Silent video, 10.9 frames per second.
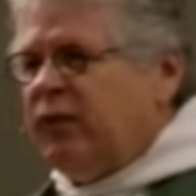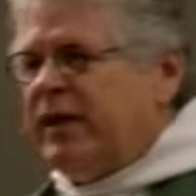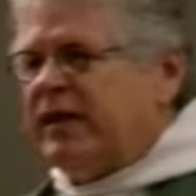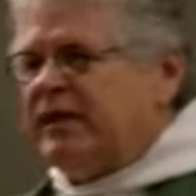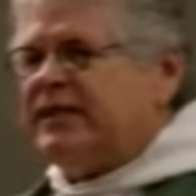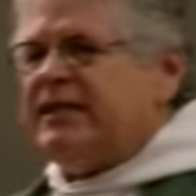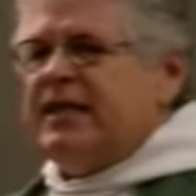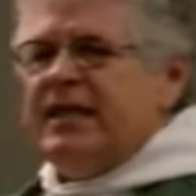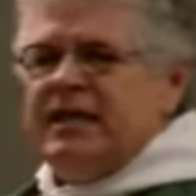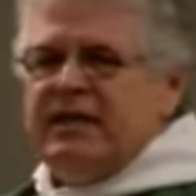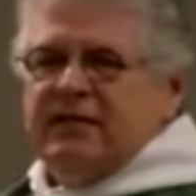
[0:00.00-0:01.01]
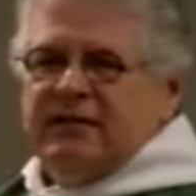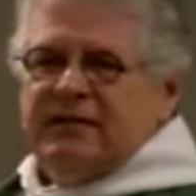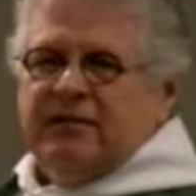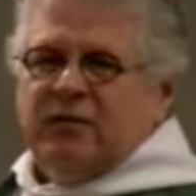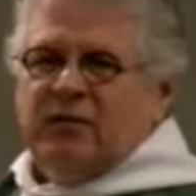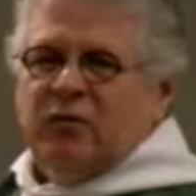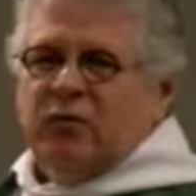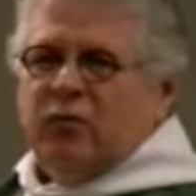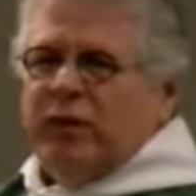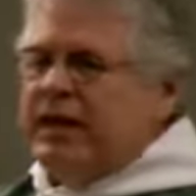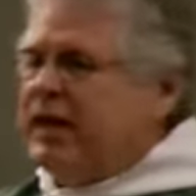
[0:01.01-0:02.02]
if we can see,
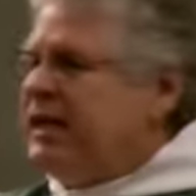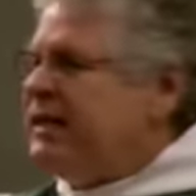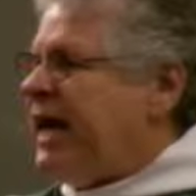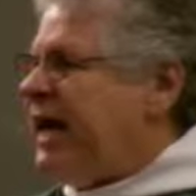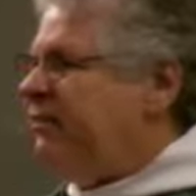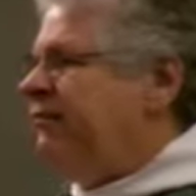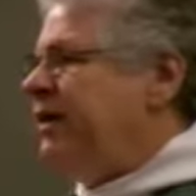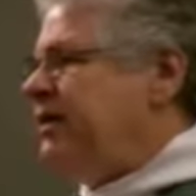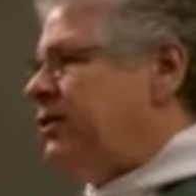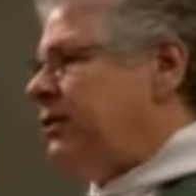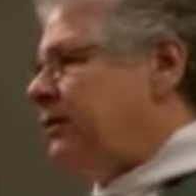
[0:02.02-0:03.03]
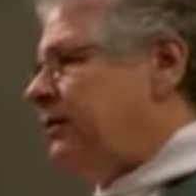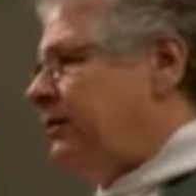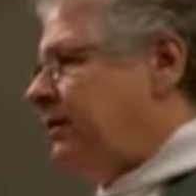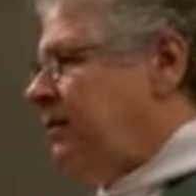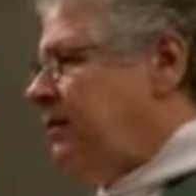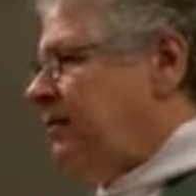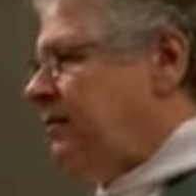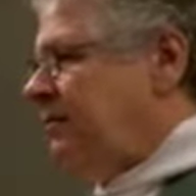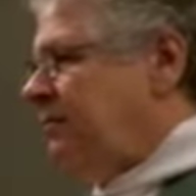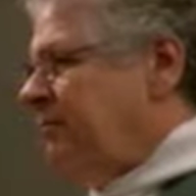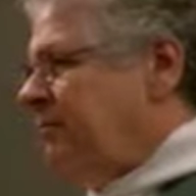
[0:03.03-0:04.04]
we need to have vision.
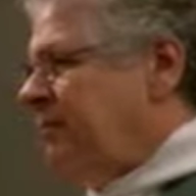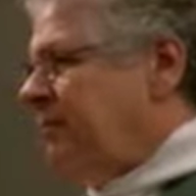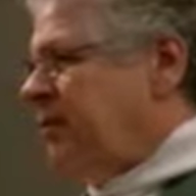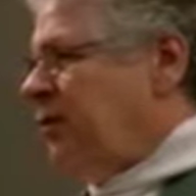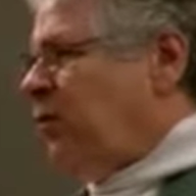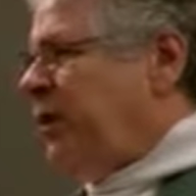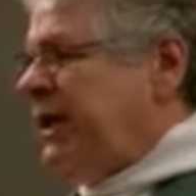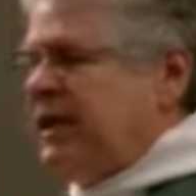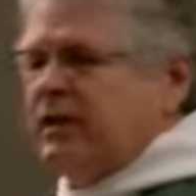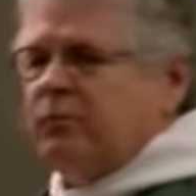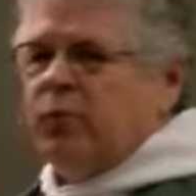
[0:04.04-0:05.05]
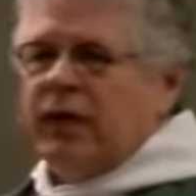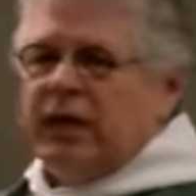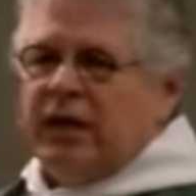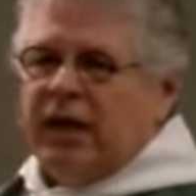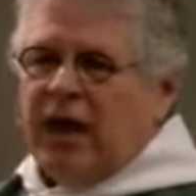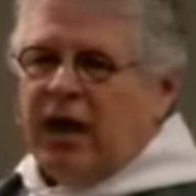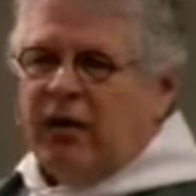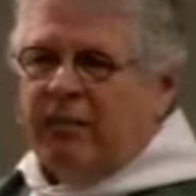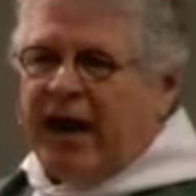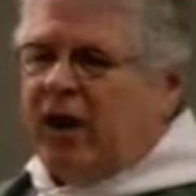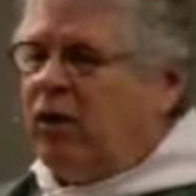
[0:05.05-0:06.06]
We need to bring
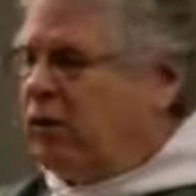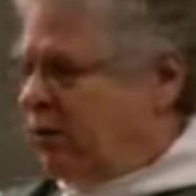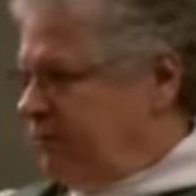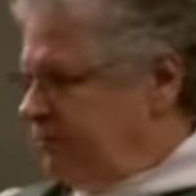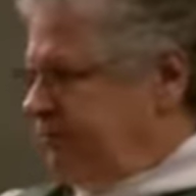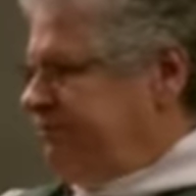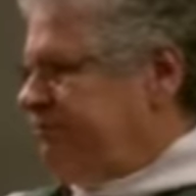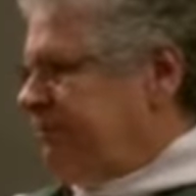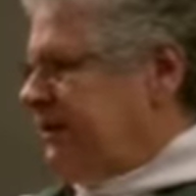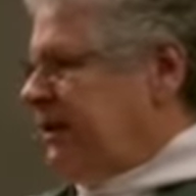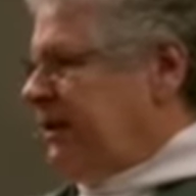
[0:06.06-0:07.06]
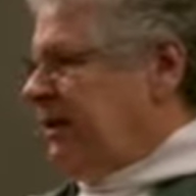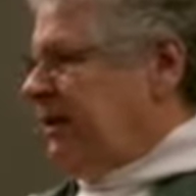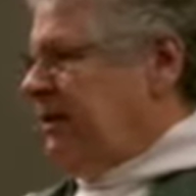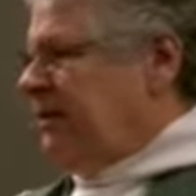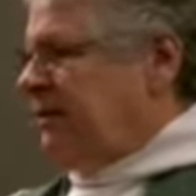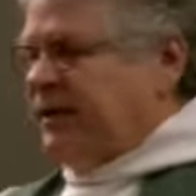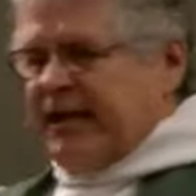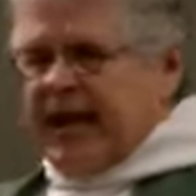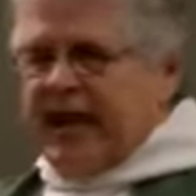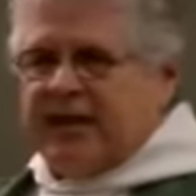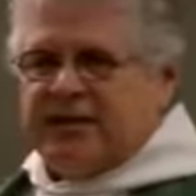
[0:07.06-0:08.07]
our power to the
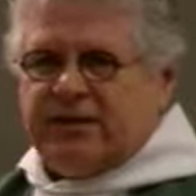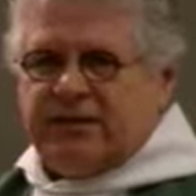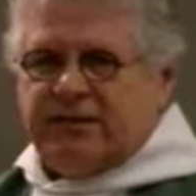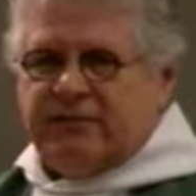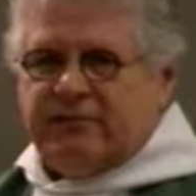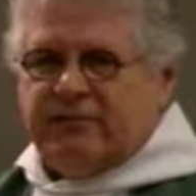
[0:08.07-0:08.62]
task.